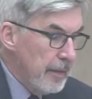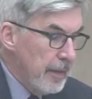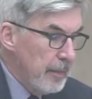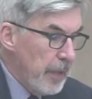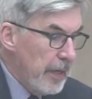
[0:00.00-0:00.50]

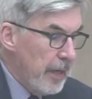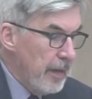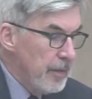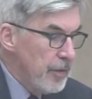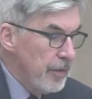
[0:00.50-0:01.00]
And my
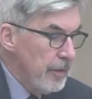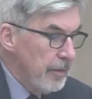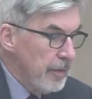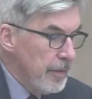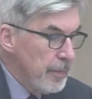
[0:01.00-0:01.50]
answer
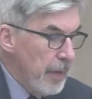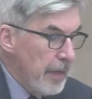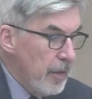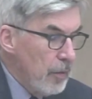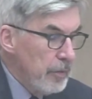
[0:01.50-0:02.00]
is
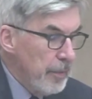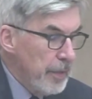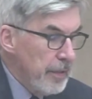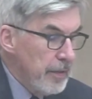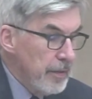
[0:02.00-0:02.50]
my own
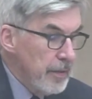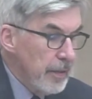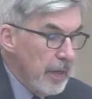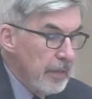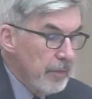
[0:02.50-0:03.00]
opinions
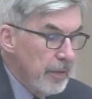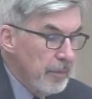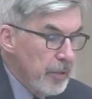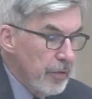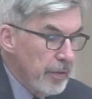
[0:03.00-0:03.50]
align with the
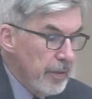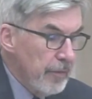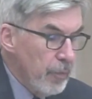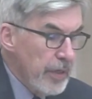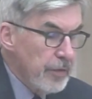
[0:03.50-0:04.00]
majority
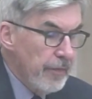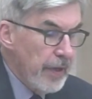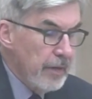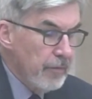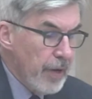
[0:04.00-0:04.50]
of West
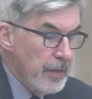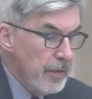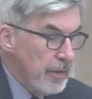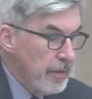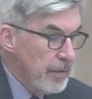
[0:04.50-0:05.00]
Van
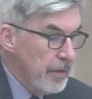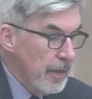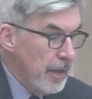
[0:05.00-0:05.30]
residents